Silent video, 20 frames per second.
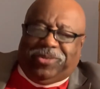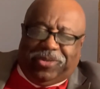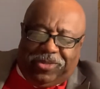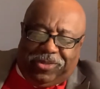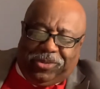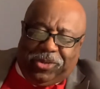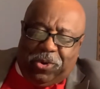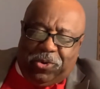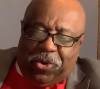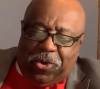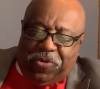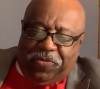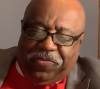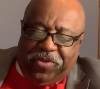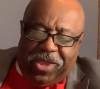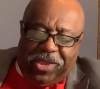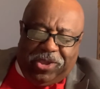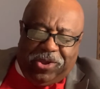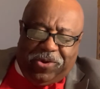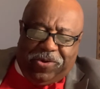So go
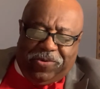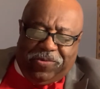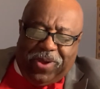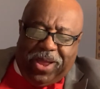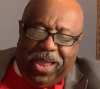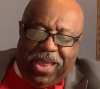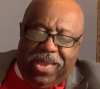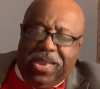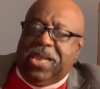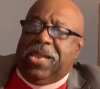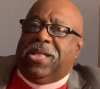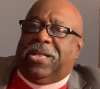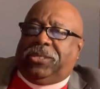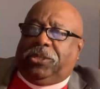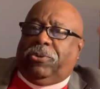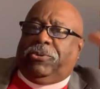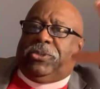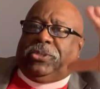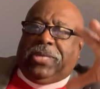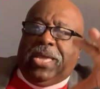figure, right?
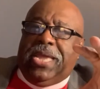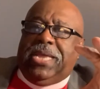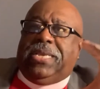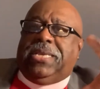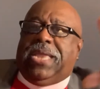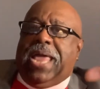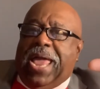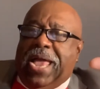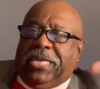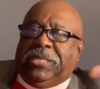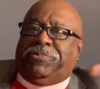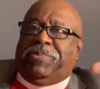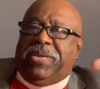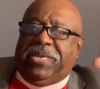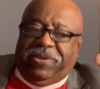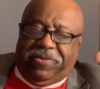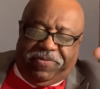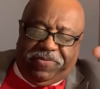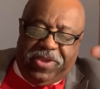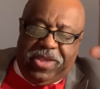So Satan has
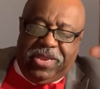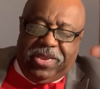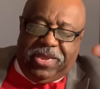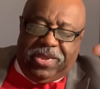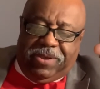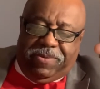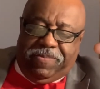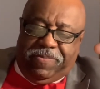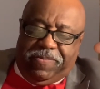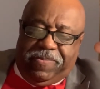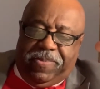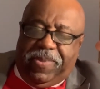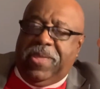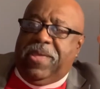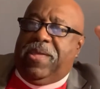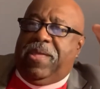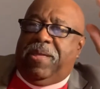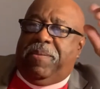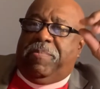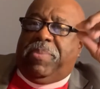been defeated,
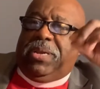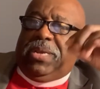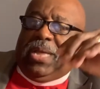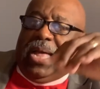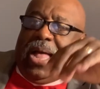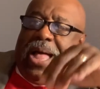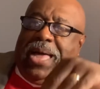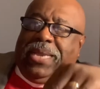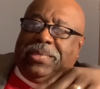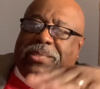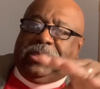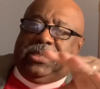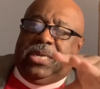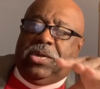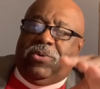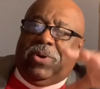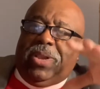but God is still